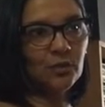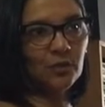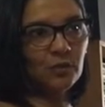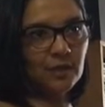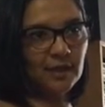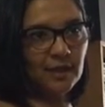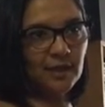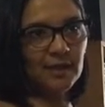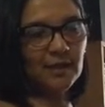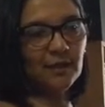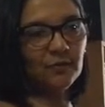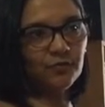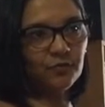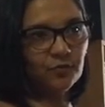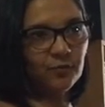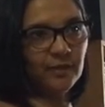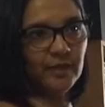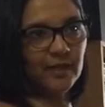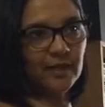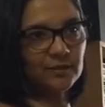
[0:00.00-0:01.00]
Lo que es la
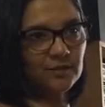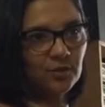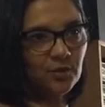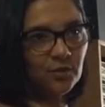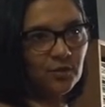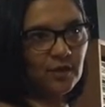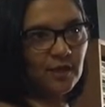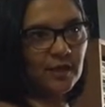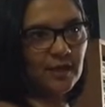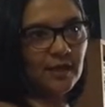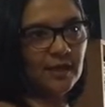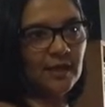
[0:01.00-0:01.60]
fumigación.